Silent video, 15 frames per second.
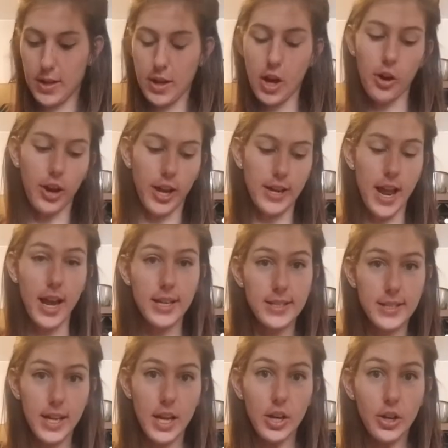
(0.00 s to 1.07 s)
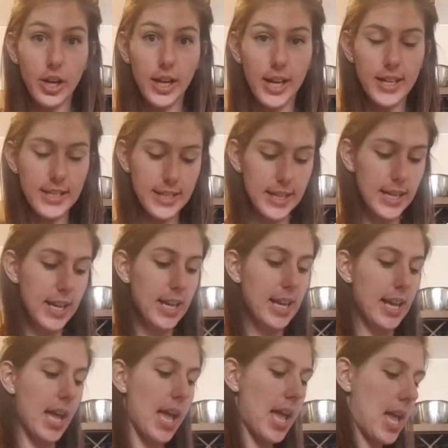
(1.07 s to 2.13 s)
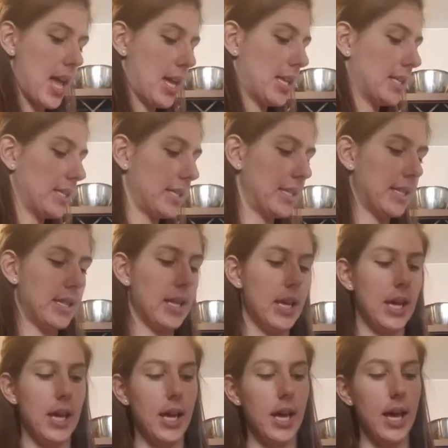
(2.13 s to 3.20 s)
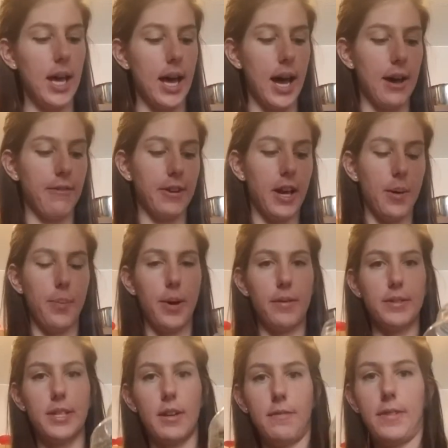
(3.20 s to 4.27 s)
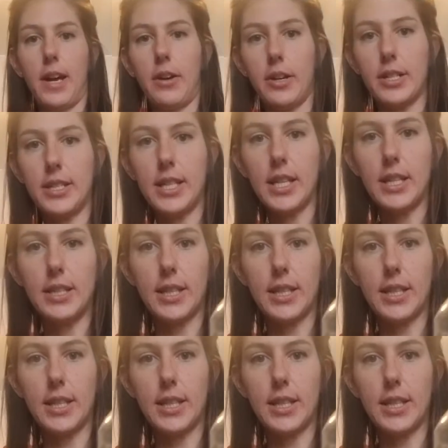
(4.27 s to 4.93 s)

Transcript: Okay, next ingredient is 1/2 cup of sunflower seeds.